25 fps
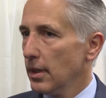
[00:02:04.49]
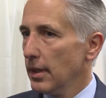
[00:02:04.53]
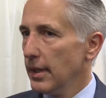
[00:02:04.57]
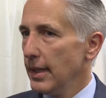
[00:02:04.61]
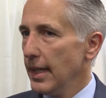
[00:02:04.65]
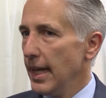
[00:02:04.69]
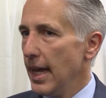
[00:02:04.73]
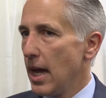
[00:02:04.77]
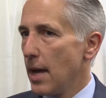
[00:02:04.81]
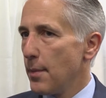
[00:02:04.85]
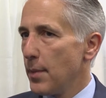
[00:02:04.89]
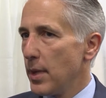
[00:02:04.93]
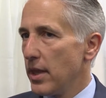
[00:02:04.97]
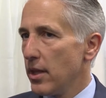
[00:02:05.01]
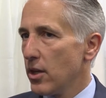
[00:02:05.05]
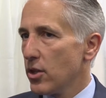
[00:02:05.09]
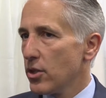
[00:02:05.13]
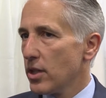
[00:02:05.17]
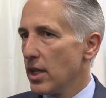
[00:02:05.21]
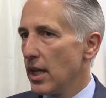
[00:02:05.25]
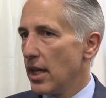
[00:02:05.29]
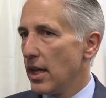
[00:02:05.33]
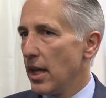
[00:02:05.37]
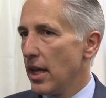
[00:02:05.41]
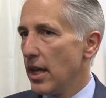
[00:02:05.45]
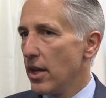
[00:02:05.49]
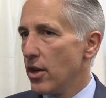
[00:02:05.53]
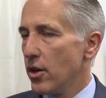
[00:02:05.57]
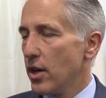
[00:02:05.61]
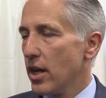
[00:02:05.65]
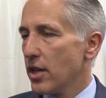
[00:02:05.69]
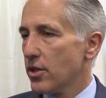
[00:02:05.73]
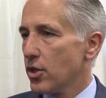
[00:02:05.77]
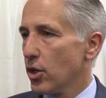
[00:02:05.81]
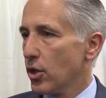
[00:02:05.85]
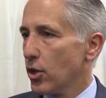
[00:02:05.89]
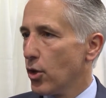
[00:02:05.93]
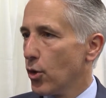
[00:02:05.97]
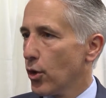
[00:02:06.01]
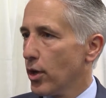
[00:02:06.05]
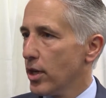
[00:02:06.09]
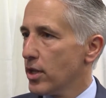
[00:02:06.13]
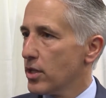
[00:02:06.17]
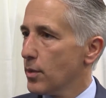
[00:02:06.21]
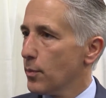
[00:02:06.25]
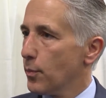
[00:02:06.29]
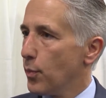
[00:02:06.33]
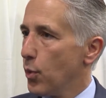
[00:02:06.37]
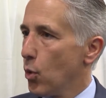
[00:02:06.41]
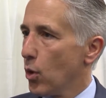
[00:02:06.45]
Yeah, I mean, internet security is
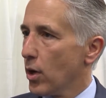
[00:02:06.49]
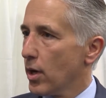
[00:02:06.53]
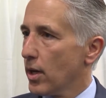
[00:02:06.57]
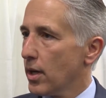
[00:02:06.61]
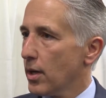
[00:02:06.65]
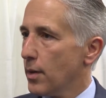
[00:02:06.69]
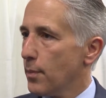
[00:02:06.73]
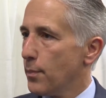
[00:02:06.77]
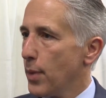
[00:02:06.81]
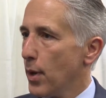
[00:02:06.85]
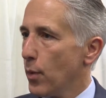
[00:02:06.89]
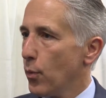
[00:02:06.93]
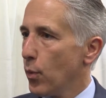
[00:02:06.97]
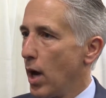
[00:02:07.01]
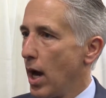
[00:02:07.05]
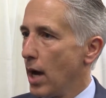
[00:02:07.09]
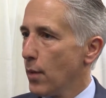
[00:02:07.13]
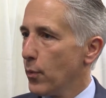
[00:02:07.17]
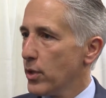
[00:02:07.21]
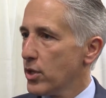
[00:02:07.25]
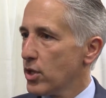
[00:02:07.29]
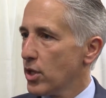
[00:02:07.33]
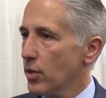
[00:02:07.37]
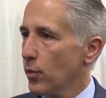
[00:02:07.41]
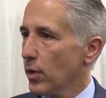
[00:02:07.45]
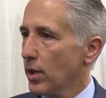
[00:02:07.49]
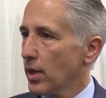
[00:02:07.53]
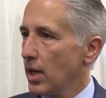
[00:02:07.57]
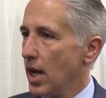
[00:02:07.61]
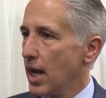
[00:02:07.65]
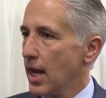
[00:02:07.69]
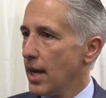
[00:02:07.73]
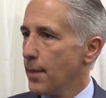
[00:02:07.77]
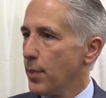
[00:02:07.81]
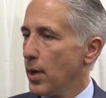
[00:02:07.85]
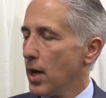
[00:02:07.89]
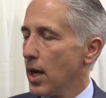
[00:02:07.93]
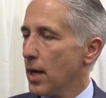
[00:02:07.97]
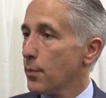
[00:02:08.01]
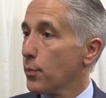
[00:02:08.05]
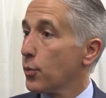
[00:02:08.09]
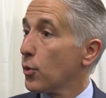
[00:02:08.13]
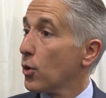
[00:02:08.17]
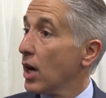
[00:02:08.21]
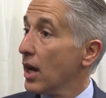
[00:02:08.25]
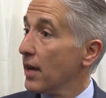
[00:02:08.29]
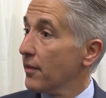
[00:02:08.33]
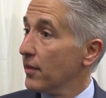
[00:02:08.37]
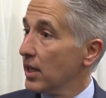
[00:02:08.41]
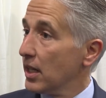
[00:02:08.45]
important, but we should rely upon
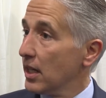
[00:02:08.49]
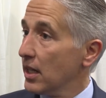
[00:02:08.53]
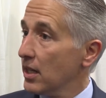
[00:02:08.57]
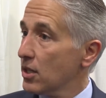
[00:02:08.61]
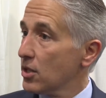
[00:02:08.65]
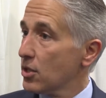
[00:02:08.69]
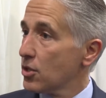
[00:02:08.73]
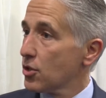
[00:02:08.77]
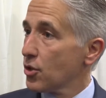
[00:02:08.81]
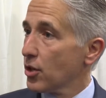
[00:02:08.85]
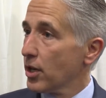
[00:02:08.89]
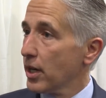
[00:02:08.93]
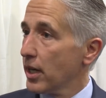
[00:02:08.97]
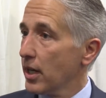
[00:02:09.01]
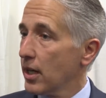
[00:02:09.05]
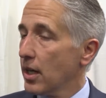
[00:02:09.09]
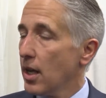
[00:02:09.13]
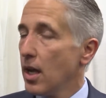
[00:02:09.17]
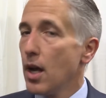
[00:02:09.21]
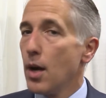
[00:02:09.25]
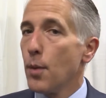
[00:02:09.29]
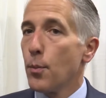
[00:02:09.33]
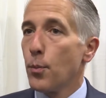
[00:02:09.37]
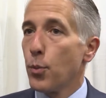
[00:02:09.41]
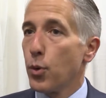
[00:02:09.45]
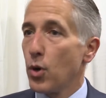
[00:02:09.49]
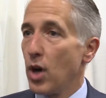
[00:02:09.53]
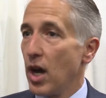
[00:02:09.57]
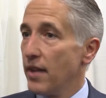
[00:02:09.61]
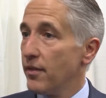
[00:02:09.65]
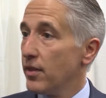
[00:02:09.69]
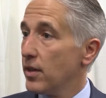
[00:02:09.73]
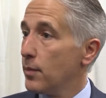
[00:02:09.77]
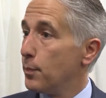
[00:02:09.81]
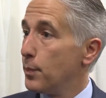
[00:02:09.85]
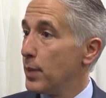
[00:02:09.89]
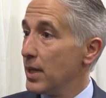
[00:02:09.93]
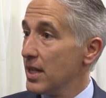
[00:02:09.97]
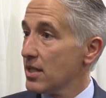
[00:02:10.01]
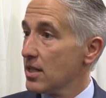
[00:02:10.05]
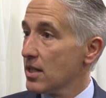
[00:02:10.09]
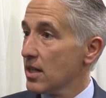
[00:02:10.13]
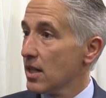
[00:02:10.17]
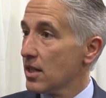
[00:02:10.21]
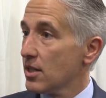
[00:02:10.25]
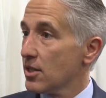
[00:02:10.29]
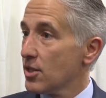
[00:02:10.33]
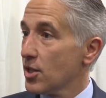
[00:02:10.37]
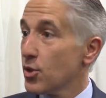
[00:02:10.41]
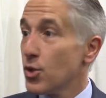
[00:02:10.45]
private industry, private
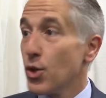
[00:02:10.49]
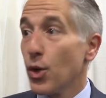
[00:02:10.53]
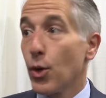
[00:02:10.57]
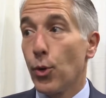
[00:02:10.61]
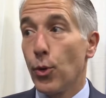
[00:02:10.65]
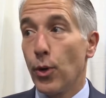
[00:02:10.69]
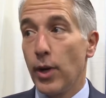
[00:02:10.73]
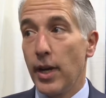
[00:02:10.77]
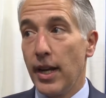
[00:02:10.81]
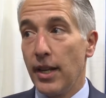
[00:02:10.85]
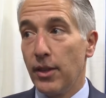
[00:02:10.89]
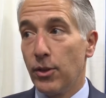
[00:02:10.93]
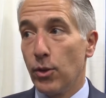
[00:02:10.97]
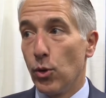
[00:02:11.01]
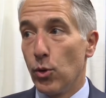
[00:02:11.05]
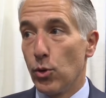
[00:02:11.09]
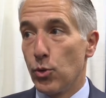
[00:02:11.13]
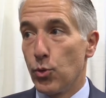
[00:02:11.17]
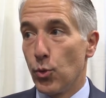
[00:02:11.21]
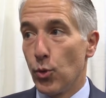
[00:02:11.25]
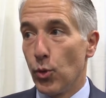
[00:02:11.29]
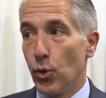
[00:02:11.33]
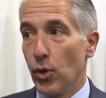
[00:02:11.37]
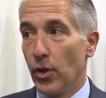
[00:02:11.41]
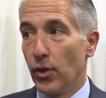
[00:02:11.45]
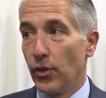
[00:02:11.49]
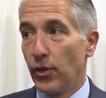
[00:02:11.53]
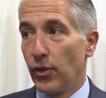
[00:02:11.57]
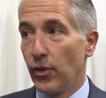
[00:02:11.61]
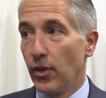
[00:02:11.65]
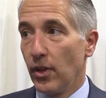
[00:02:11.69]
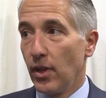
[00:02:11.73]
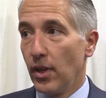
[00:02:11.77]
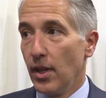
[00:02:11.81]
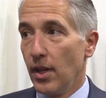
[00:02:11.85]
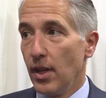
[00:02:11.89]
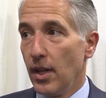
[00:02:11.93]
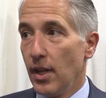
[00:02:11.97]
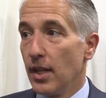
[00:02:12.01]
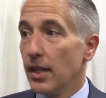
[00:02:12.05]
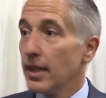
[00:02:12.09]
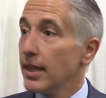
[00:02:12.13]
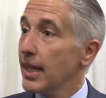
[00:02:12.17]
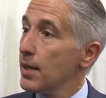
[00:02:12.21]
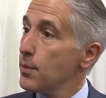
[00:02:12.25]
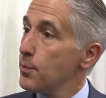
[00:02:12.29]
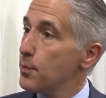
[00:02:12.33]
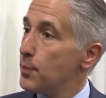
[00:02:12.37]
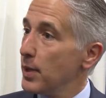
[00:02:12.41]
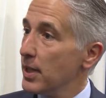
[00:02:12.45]
business to create those rules.
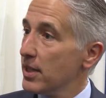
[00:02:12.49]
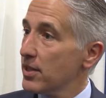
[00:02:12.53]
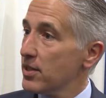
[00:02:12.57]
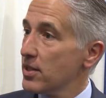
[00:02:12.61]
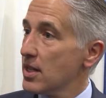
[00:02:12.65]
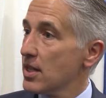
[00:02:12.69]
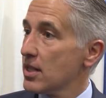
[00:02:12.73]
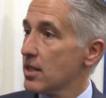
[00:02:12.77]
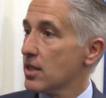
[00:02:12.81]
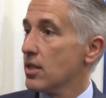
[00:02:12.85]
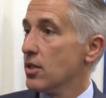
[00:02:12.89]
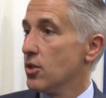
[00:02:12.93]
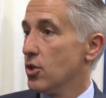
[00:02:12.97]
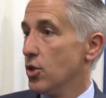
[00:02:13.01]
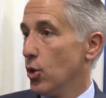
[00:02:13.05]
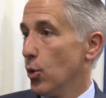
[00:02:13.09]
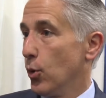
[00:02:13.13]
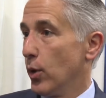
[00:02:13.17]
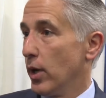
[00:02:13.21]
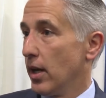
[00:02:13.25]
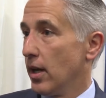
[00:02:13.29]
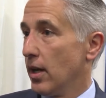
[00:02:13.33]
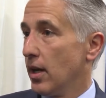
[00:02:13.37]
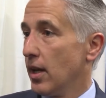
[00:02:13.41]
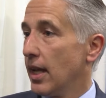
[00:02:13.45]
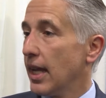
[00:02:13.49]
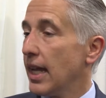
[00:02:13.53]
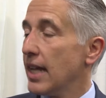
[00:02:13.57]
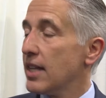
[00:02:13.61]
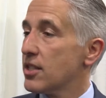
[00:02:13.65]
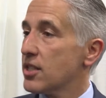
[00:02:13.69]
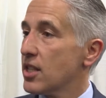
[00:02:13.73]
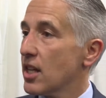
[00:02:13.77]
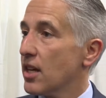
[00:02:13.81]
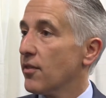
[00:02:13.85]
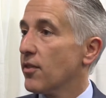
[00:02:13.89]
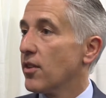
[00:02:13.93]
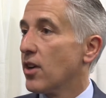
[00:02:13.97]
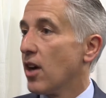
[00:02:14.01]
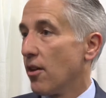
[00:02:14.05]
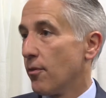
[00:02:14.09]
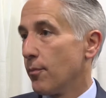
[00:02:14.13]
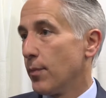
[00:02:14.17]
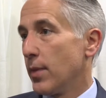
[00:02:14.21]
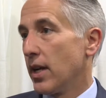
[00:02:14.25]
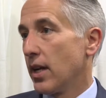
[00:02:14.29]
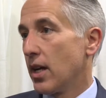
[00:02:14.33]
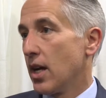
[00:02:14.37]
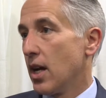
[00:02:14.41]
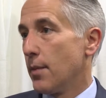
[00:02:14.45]
Let business do it instead of
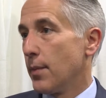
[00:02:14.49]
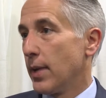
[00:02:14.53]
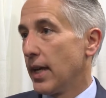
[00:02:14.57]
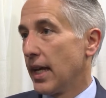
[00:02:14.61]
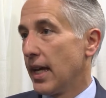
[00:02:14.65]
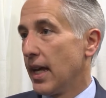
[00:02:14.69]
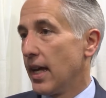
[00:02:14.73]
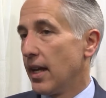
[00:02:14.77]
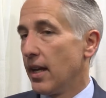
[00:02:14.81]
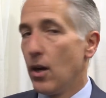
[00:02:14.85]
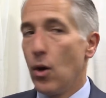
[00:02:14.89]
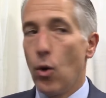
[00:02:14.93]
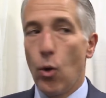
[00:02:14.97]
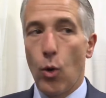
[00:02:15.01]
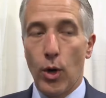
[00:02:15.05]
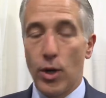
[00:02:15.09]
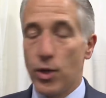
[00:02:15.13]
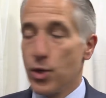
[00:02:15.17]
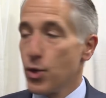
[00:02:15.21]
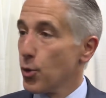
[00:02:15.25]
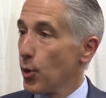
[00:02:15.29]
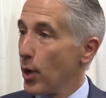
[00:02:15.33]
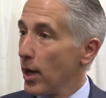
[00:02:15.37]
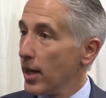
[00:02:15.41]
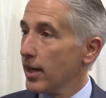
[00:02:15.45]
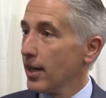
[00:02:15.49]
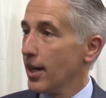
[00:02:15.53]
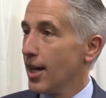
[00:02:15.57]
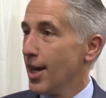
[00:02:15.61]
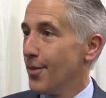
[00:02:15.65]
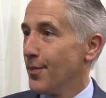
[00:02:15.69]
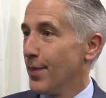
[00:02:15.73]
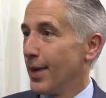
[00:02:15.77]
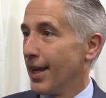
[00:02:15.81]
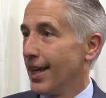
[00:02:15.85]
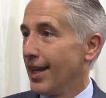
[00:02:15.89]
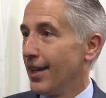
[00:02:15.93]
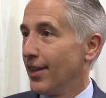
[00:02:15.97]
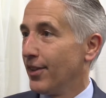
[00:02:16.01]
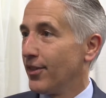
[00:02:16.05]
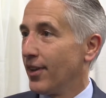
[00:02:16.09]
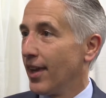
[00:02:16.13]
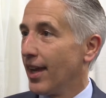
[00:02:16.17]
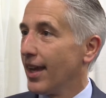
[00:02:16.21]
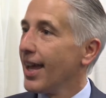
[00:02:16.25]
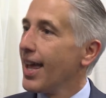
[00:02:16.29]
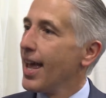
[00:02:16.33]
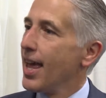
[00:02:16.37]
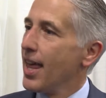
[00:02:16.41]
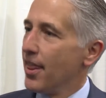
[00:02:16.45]
government coming in, or Trenton coming in and
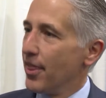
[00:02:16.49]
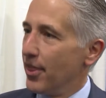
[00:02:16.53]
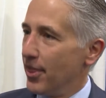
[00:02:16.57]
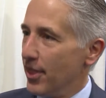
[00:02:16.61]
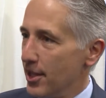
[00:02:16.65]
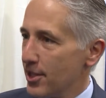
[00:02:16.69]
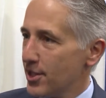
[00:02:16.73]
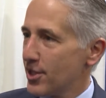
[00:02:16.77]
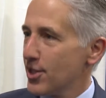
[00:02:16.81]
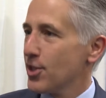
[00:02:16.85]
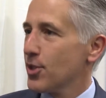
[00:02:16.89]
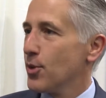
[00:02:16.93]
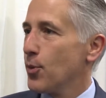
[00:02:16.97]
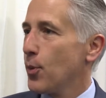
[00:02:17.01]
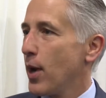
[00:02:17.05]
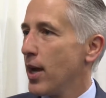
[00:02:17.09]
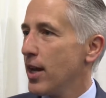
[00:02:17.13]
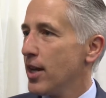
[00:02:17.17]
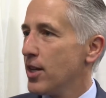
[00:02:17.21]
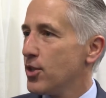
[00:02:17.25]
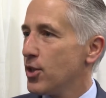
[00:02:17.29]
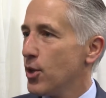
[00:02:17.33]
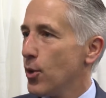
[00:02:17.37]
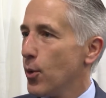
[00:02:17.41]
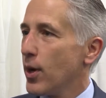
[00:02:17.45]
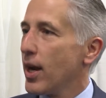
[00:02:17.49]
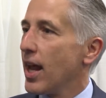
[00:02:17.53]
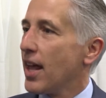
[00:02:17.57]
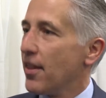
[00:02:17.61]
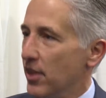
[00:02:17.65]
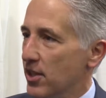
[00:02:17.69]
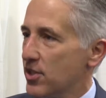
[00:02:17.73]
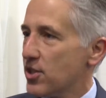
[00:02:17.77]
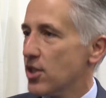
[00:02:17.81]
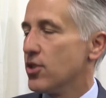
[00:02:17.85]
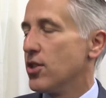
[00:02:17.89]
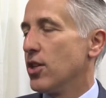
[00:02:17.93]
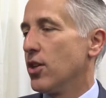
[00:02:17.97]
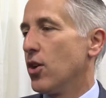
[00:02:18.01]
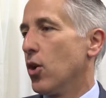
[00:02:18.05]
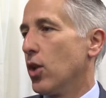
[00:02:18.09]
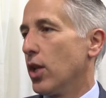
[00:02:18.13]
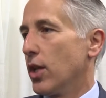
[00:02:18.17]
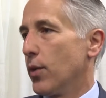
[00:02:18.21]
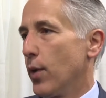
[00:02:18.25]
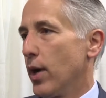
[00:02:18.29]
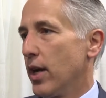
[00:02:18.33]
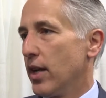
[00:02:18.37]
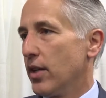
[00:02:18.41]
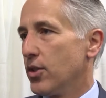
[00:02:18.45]
say, this is the way to do it, and this is the only
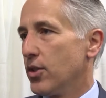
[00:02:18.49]
way to do it.